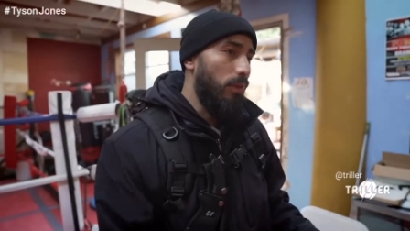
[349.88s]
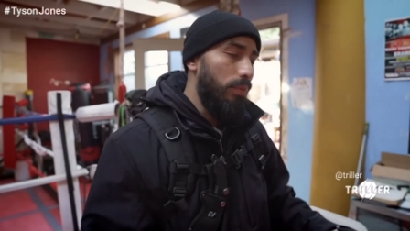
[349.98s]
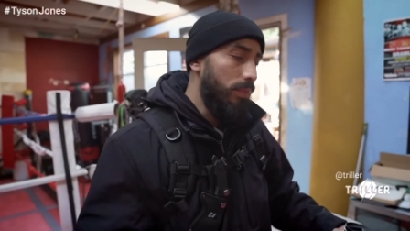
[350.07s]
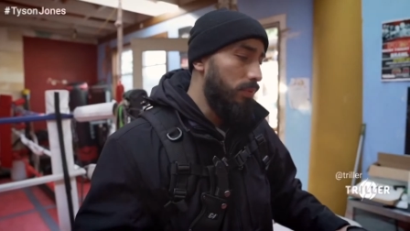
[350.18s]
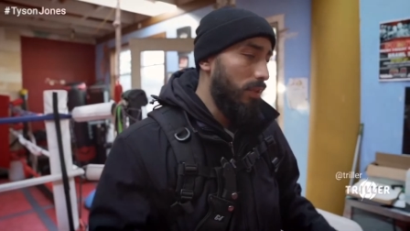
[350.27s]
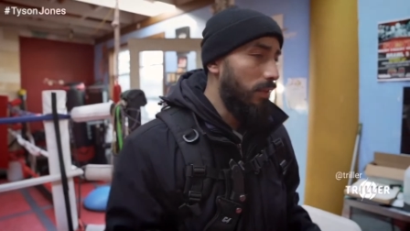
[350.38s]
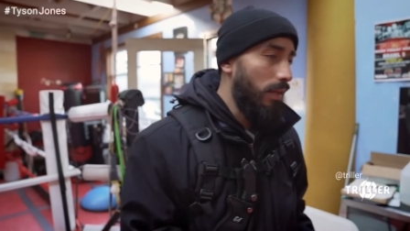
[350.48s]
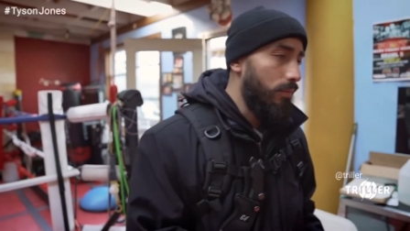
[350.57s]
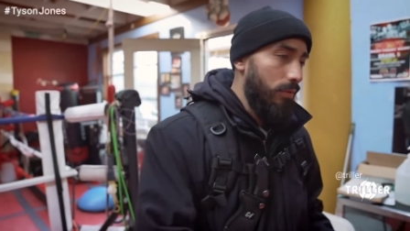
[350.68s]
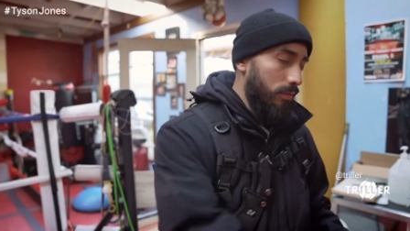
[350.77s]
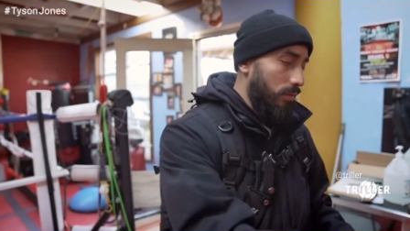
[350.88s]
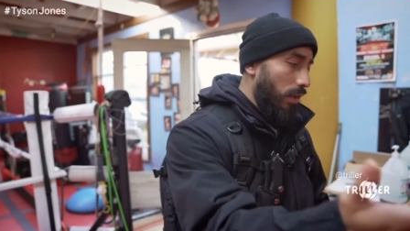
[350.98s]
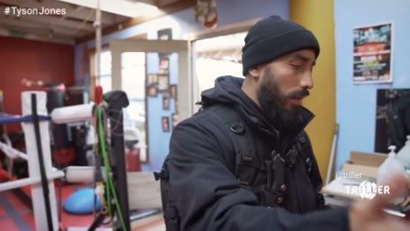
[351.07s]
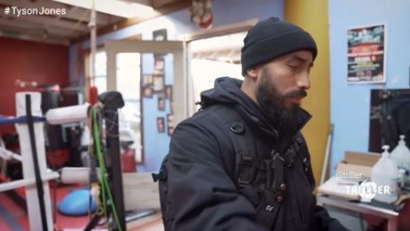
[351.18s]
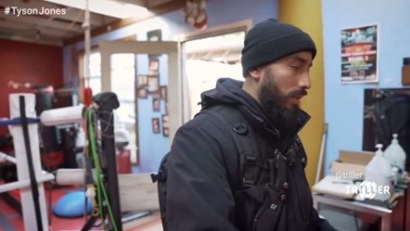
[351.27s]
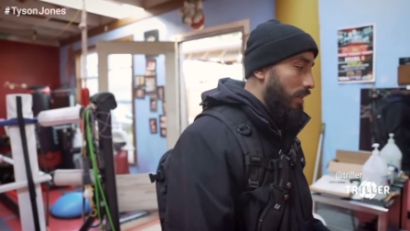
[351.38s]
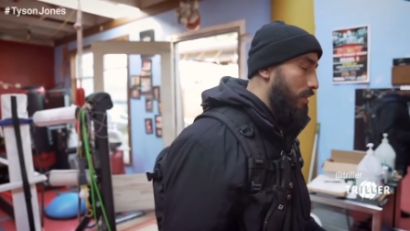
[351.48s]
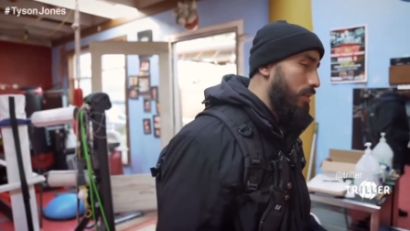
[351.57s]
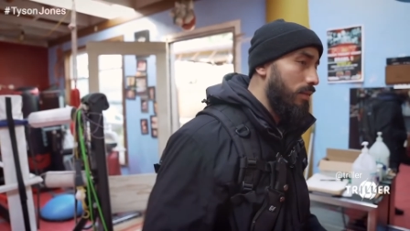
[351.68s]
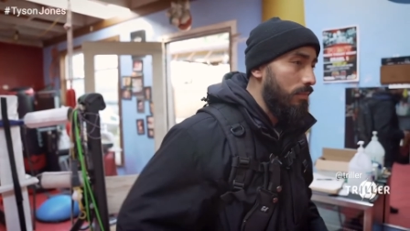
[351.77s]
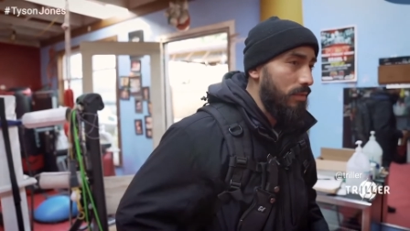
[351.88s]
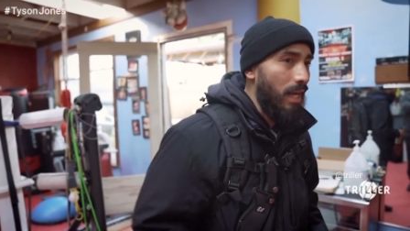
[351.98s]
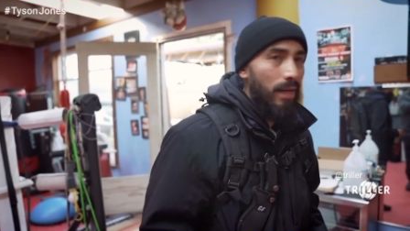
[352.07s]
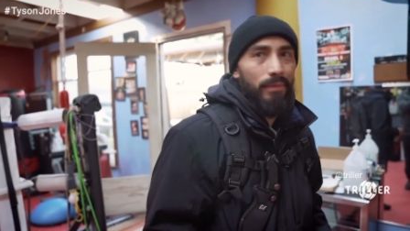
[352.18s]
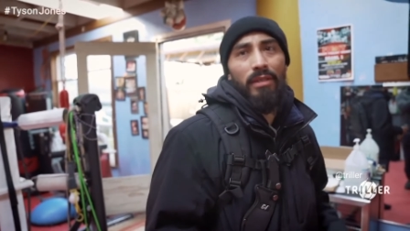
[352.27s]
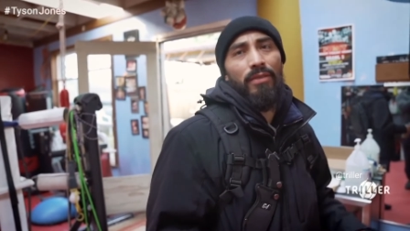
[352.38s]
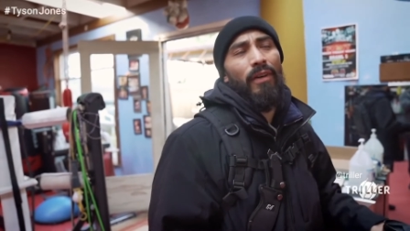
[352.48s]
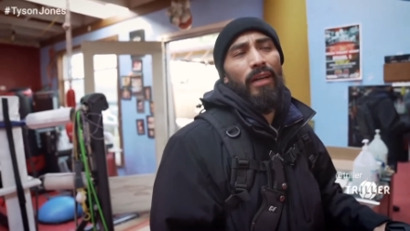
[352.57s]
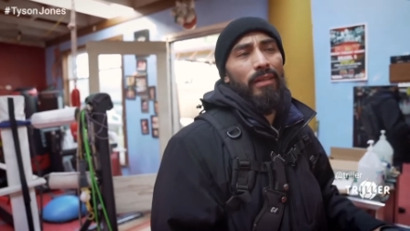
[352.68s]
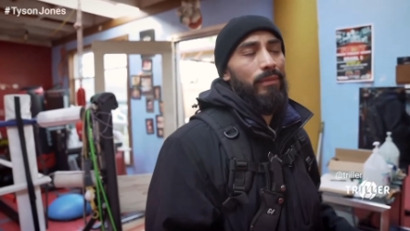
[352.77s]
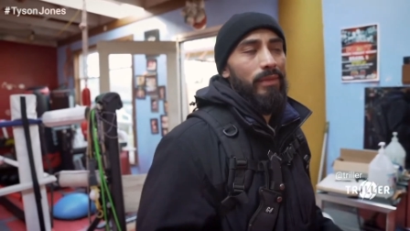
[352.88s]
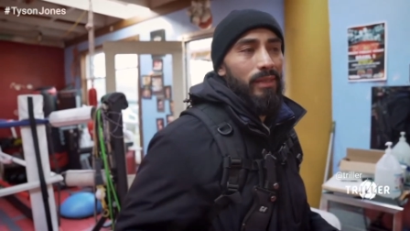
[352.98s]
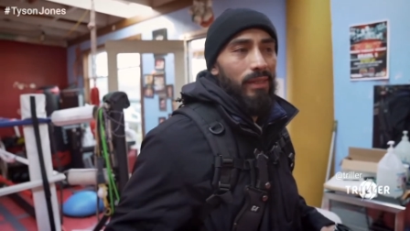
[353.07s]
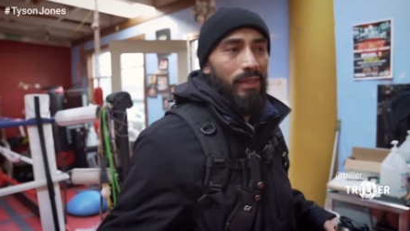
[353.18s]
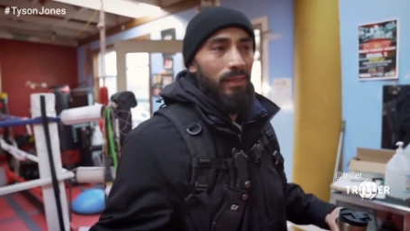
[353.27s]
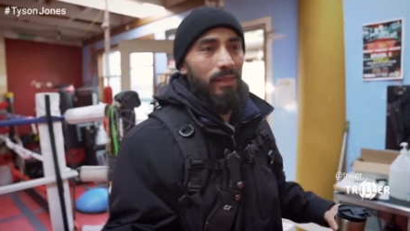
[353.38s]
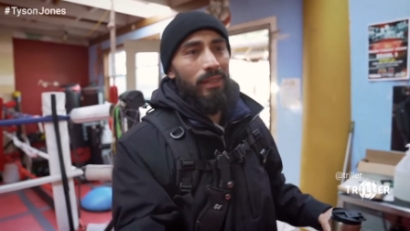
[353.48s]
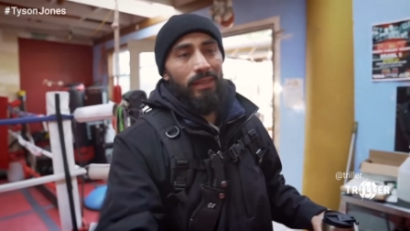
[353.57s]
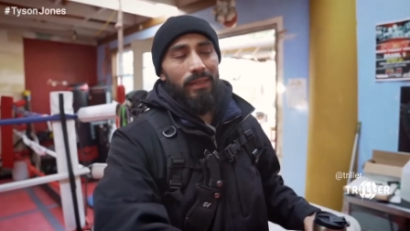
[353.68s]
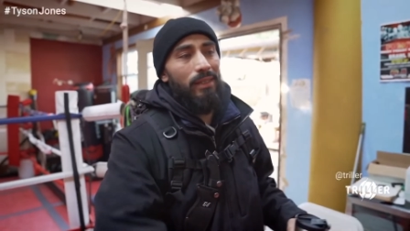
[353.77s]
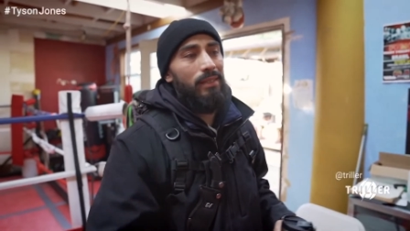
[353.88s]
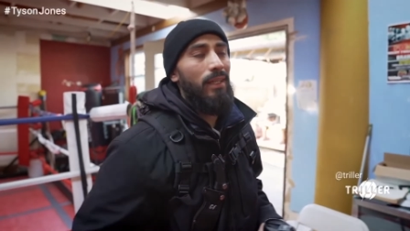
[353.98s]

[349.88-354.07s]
know, people think that we're up against some top-notch fighter, but he, he he's